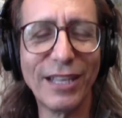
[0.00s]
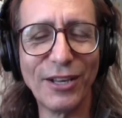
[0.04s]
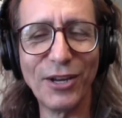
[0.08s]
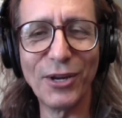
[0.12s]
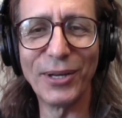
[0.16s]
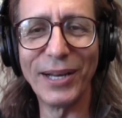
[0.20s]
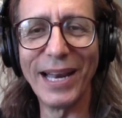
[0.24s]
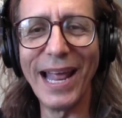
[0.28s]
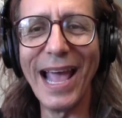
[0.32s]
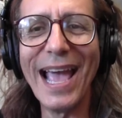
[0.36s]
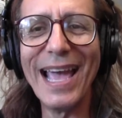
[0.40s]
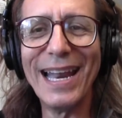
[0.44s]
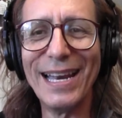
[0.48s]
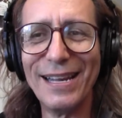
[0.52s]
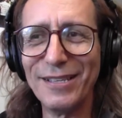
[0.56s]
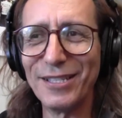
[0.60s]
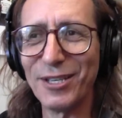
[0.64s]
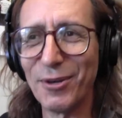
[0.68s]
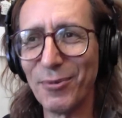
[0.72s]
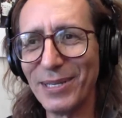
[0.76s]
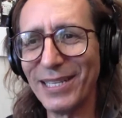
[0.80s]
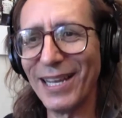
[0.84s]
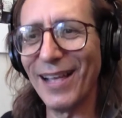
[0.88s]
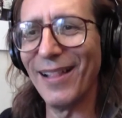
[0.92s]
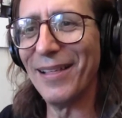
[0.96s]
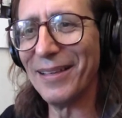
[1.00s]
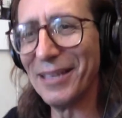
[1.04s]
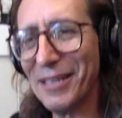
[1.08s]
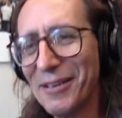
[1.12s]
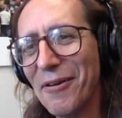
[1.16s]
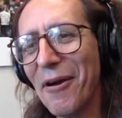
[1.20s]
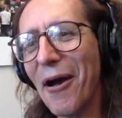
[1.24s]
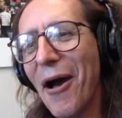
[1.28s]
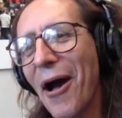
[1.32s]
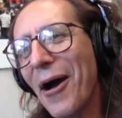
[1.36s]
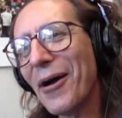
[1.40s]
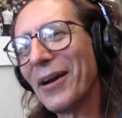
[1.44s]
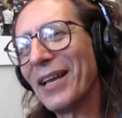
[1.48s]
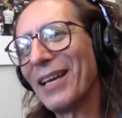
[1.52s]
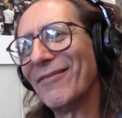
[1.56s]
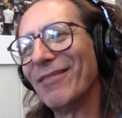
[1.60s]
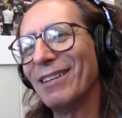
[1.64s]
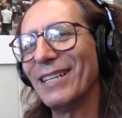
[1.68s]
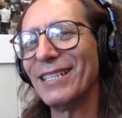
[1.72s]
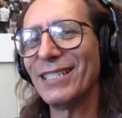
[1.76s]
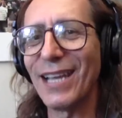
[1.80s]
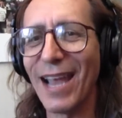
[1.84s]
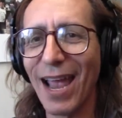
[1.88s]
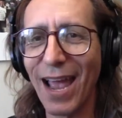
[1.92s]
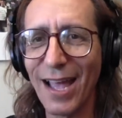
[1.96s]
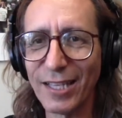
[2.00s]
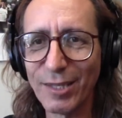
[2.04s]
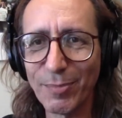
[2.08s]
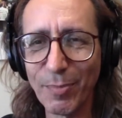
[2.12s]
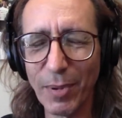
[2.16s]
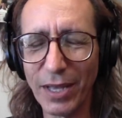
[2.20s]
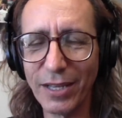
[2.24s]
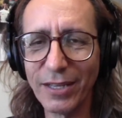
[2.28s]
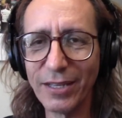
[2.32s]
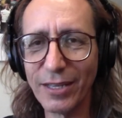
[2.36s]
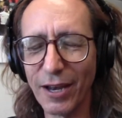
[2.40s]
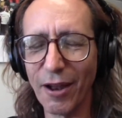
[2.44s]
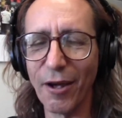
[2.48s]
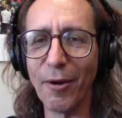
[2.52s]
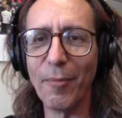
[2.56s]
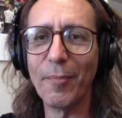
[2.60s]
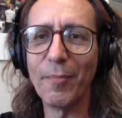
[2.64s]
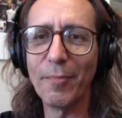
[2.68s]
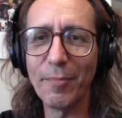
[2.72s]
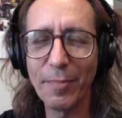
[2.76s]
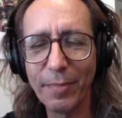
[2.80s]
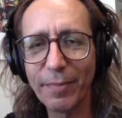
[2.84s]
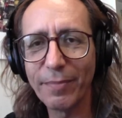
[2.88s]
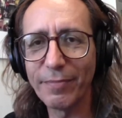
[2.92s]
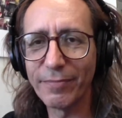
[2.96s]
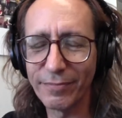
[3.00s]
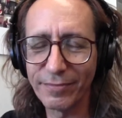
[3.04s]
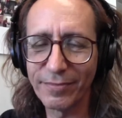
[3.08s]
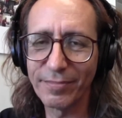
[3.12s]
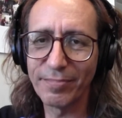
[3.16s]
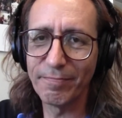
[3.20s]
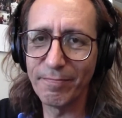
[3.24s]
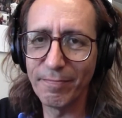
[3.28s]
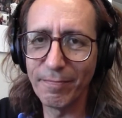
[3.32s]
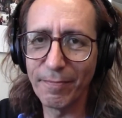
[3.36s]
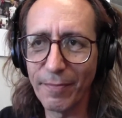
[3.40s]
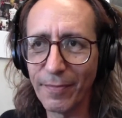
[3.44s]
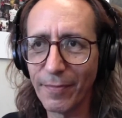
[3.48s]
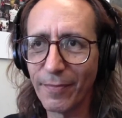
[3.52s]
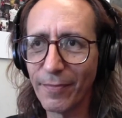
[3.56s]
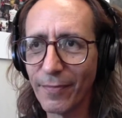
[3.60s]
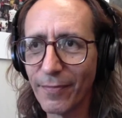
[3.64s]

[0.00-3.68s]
that you're going to hate it, and so we're telling you, oh, give it a chance. But you know, I don't care if you